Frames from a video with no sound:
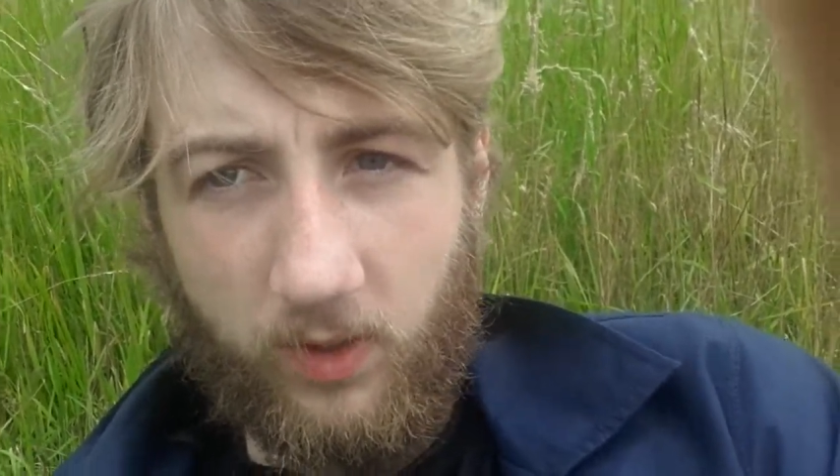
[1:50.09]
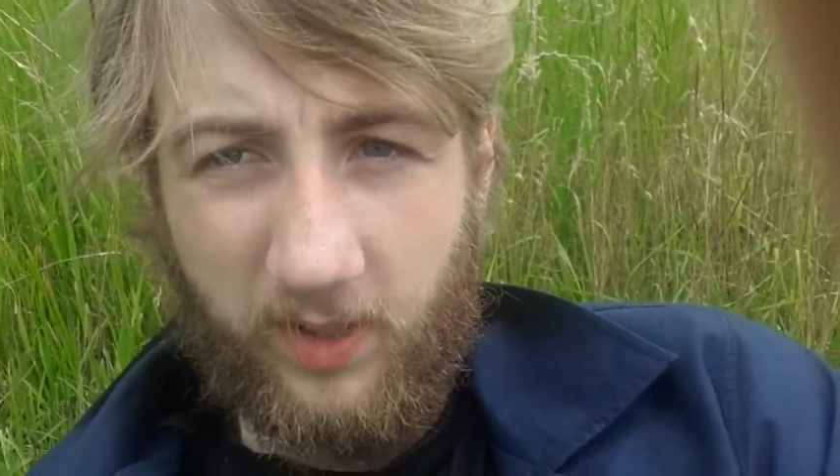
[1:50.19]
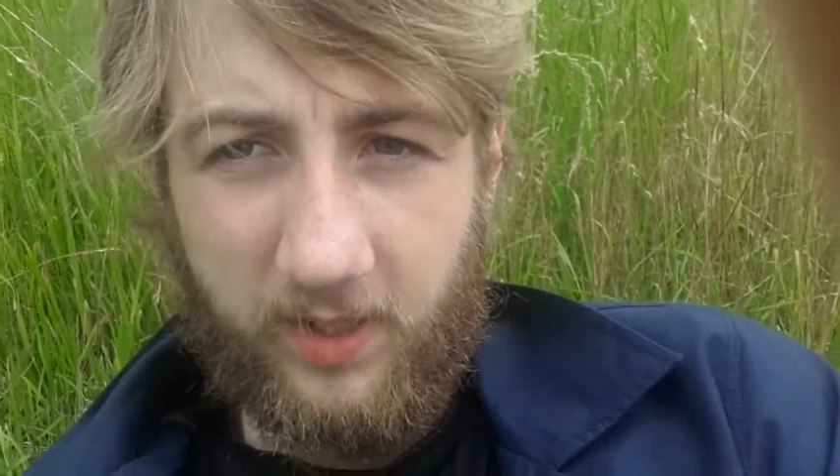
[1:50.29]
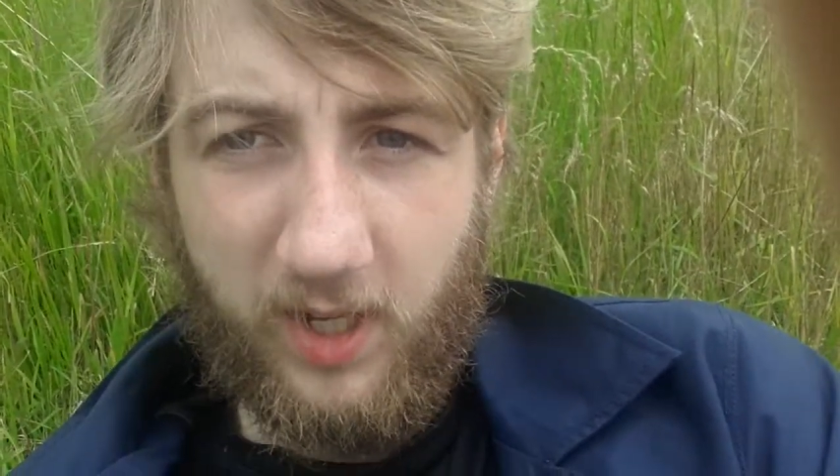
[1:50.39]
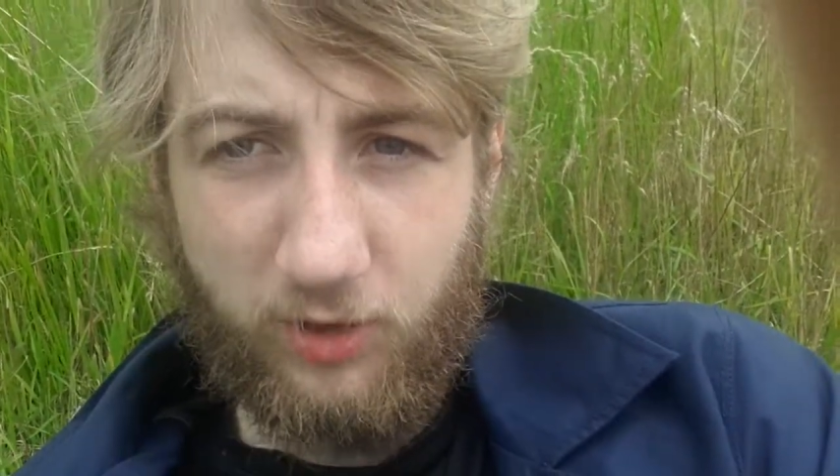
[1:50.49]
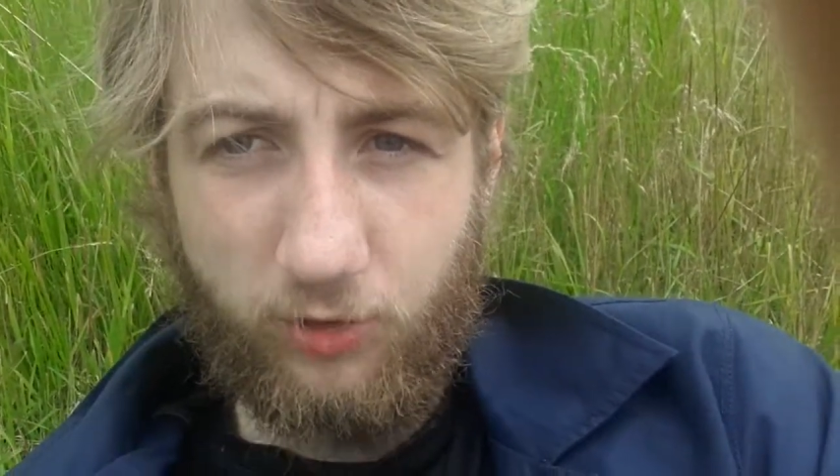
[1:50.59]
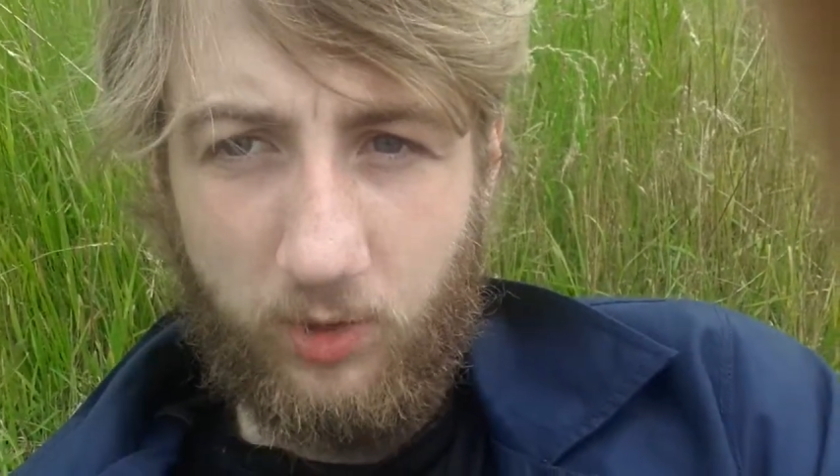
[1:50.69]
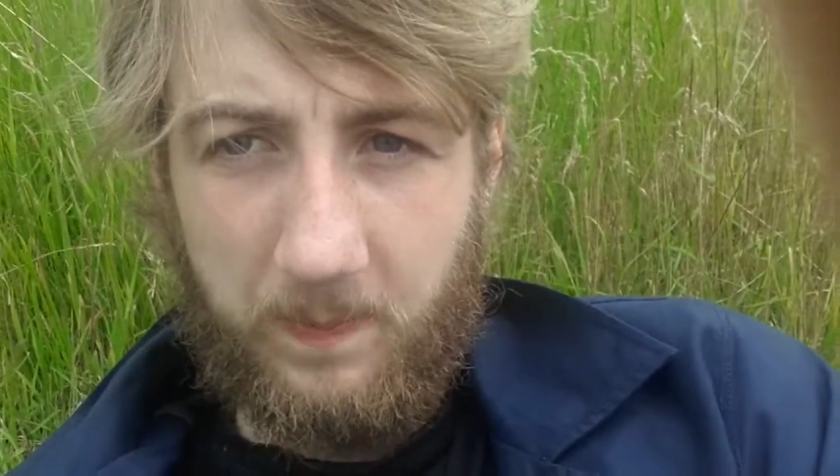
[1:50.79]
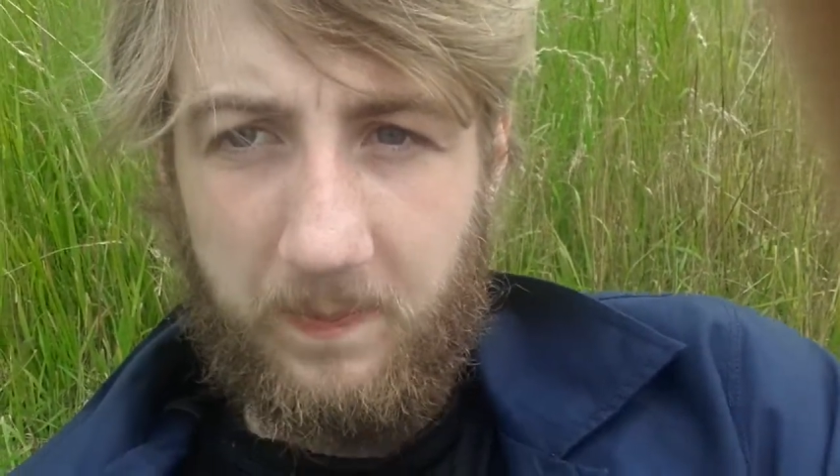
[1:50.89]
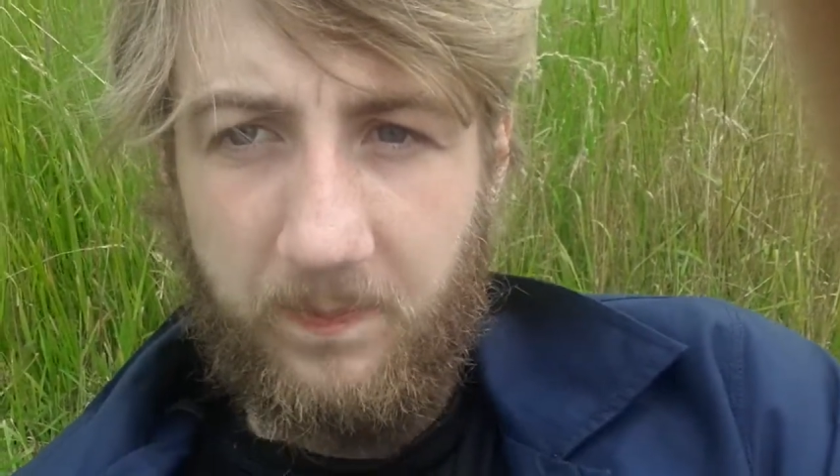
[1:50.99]
the
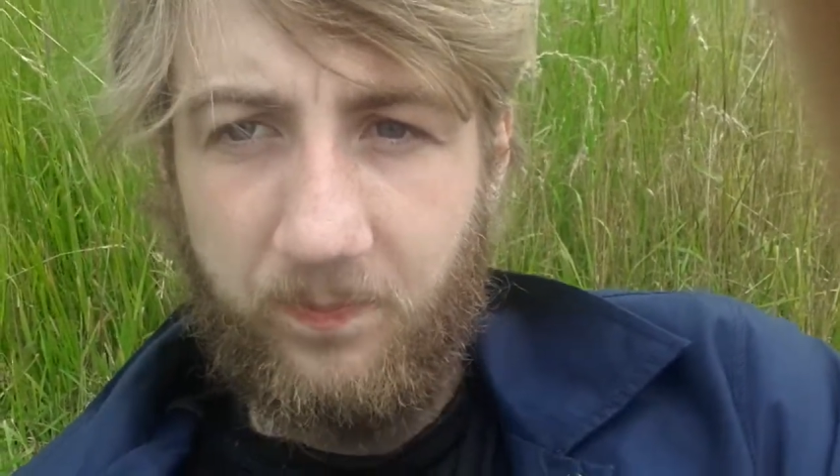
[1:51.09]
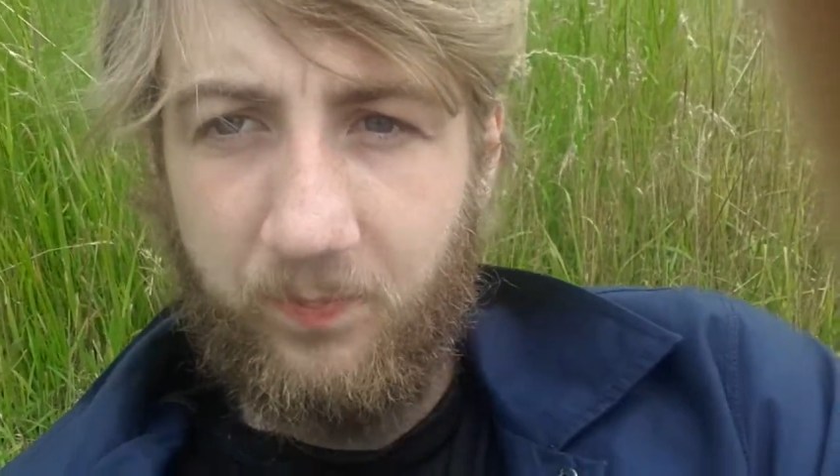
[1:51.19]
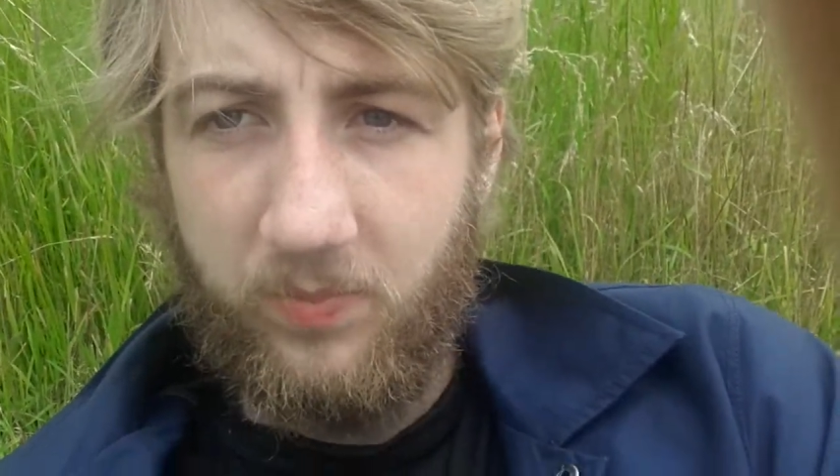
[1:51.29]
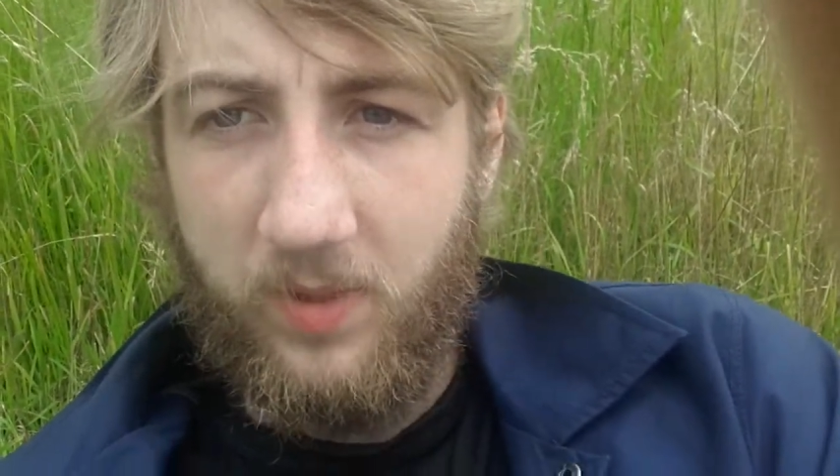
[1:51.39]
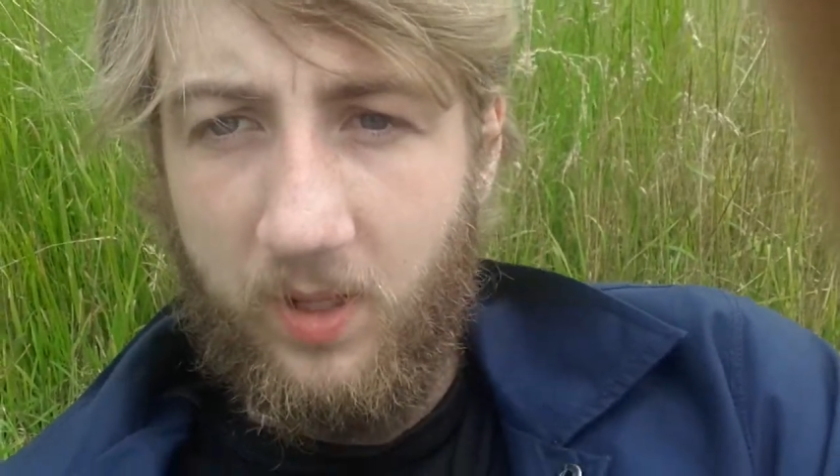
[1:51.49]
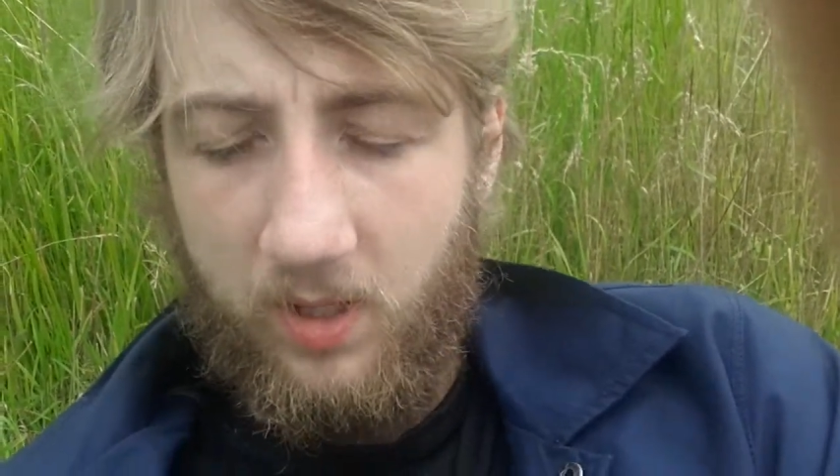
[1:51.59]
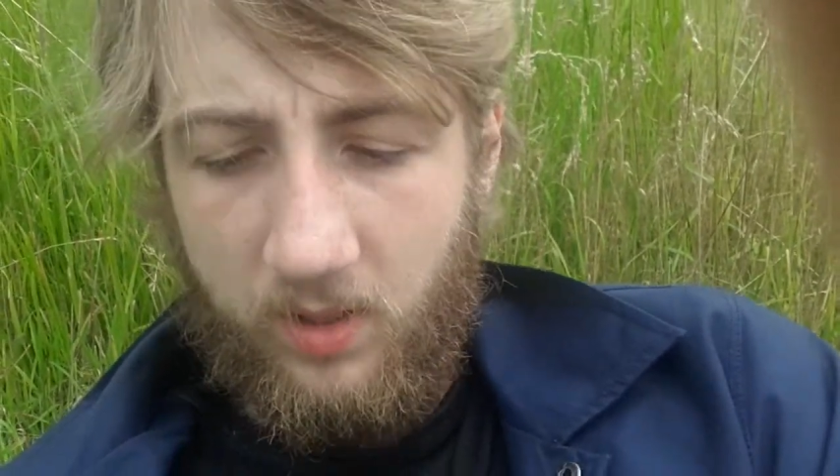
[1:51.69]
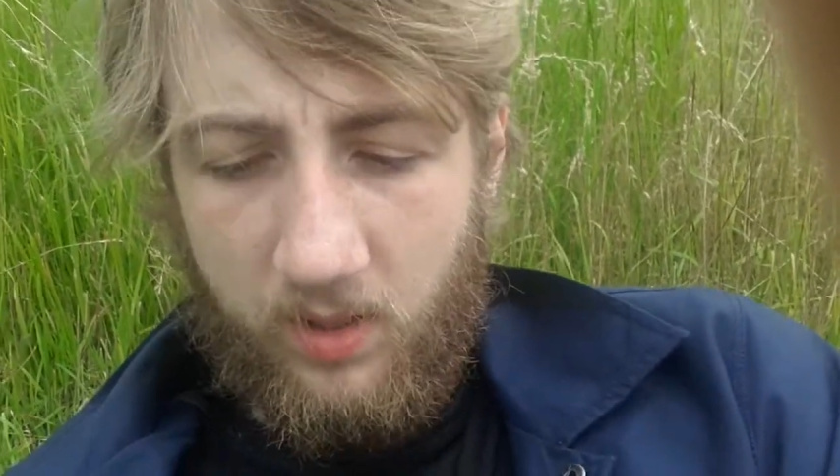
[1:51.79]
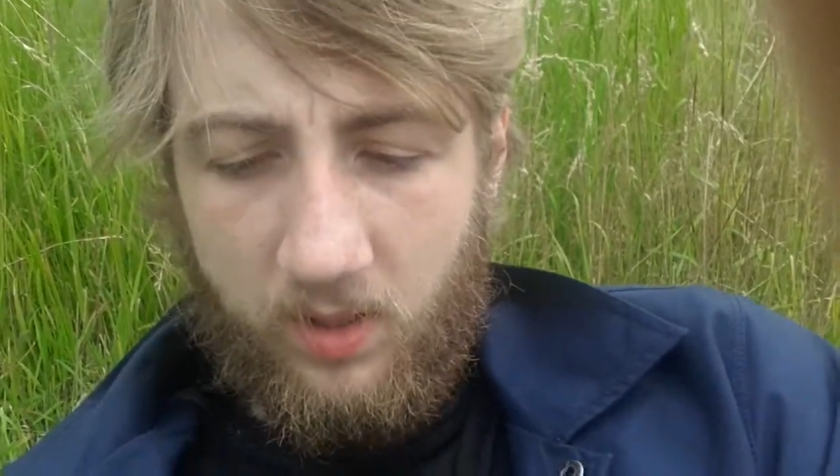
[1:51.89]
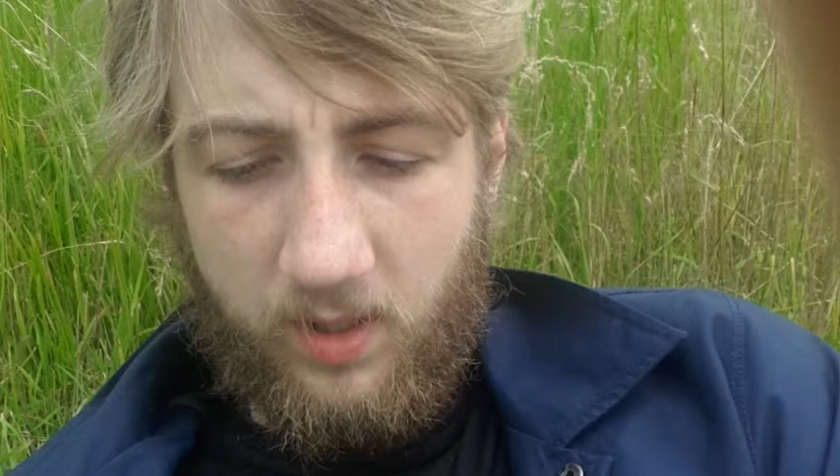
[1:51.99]
natural.
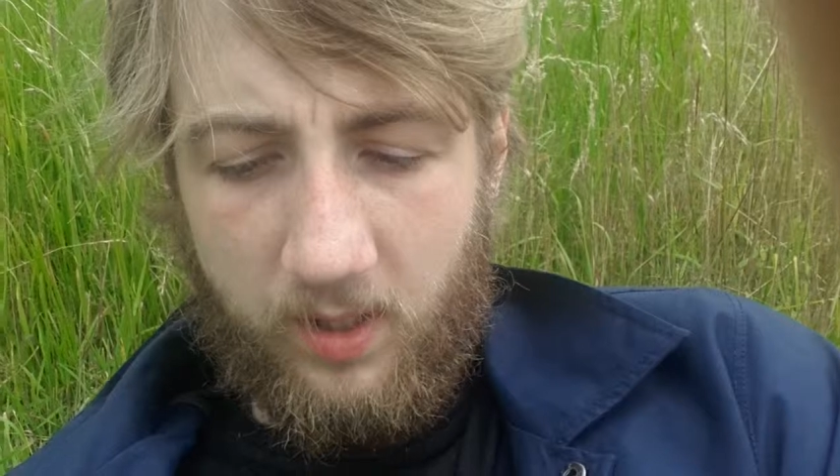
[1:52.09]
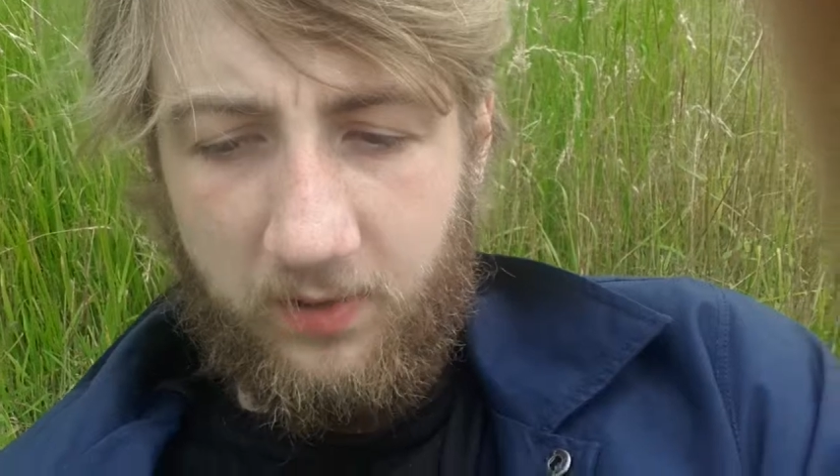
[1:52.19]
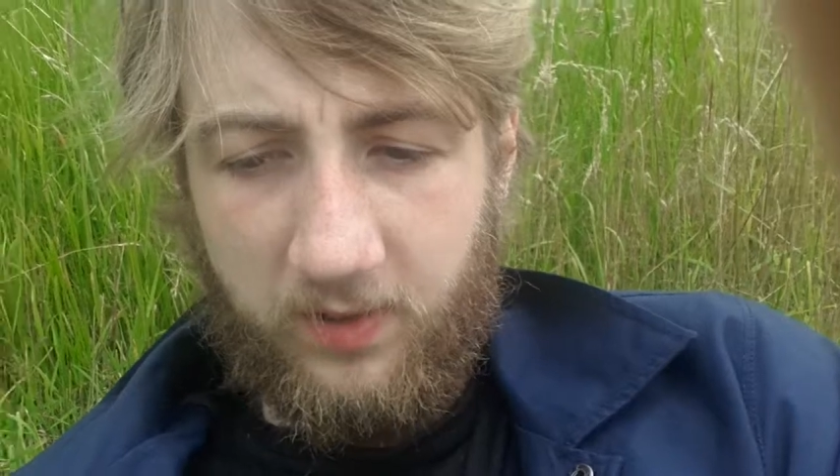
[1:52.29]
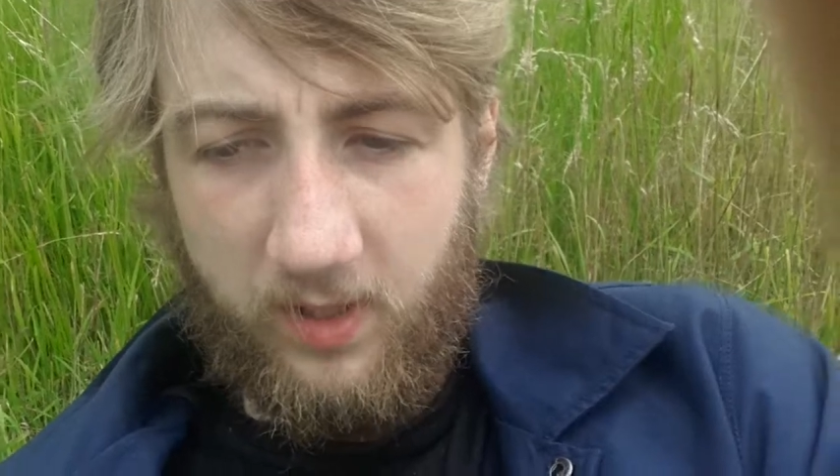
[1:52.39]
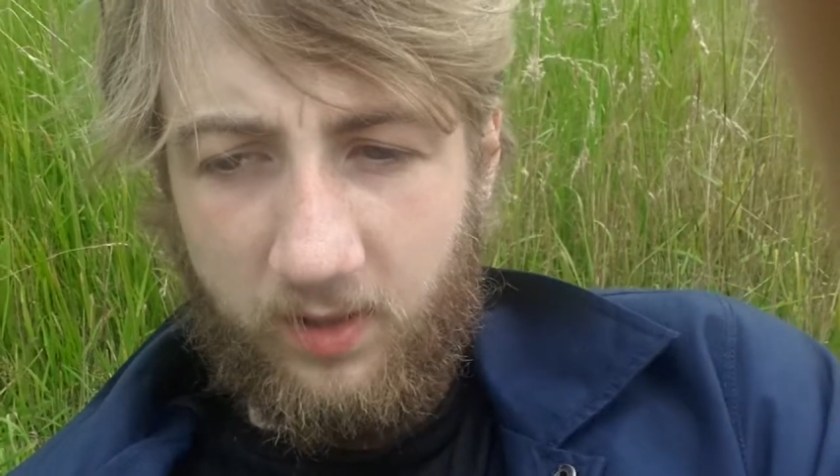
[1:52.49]
Instead,